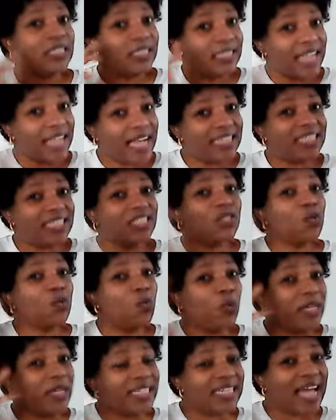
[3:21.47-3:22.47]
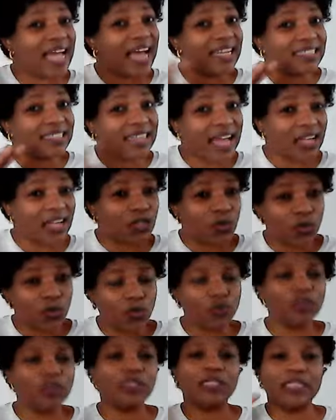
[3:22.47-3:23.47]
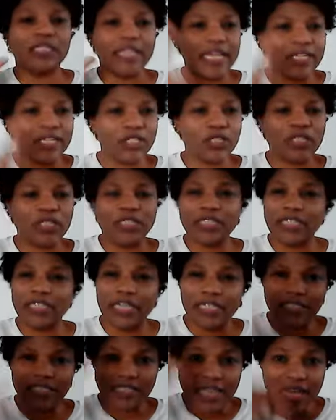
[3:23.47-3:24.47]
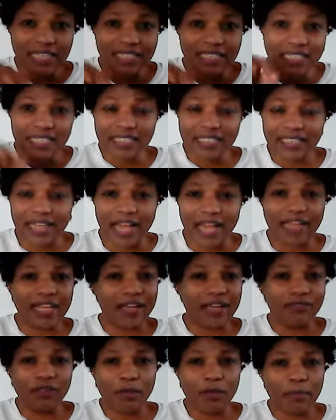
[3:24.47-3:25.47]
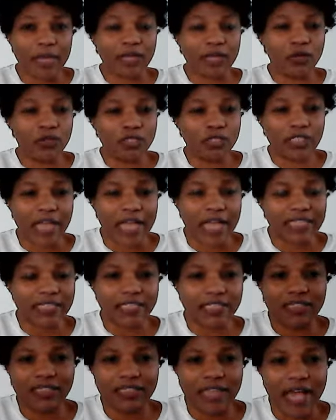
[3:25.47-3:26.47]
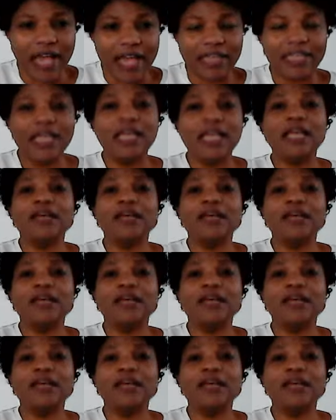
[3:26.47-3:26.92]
That is without tax. So there's tax inside. They have not minus tax inside.